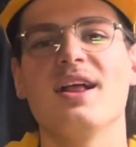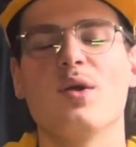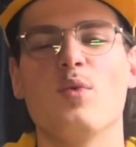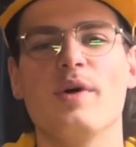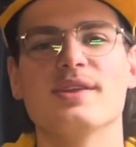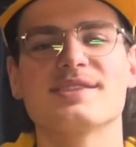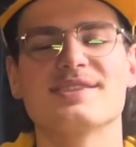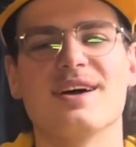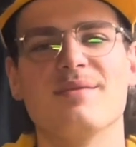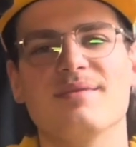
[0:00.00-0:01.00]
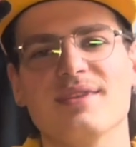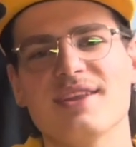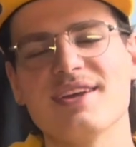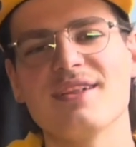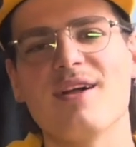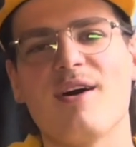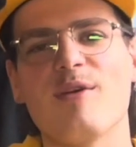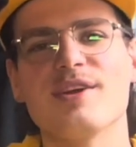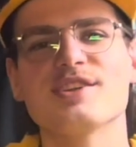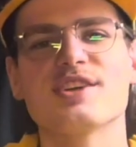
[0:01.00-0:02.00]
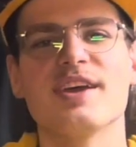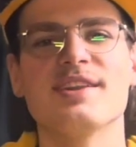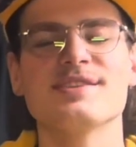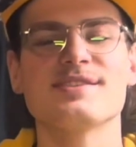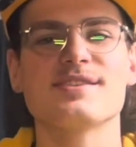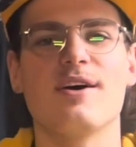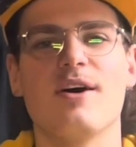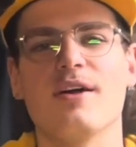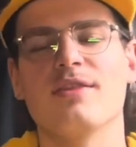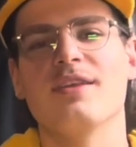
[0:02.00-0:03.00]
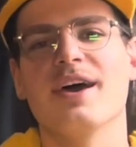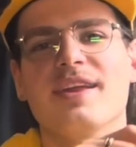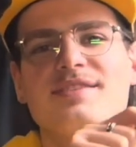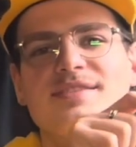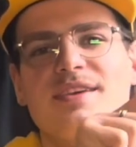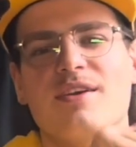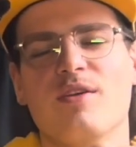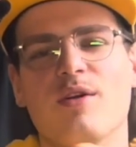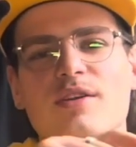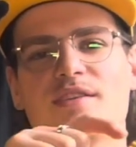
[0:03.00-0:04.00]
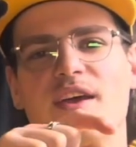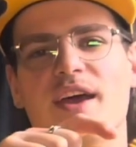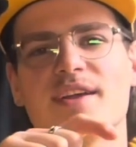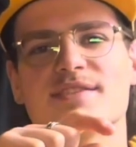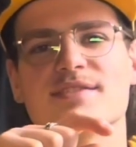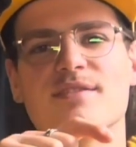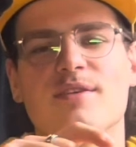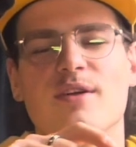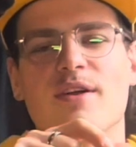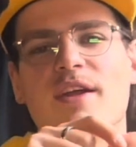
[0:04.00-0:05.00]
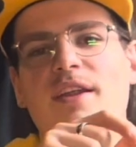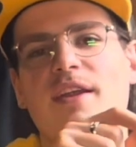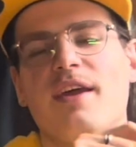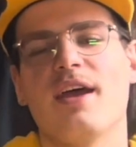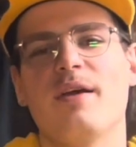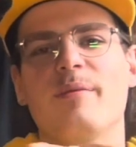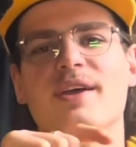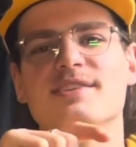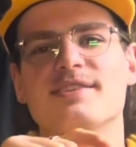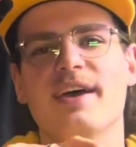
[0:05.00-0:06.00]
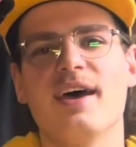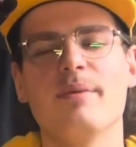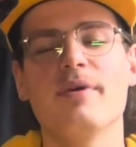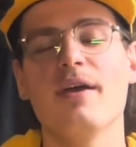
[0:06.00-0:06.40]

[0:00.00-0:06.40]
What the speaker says: with some little orange hints on that Gore-Tex or Air Max tab,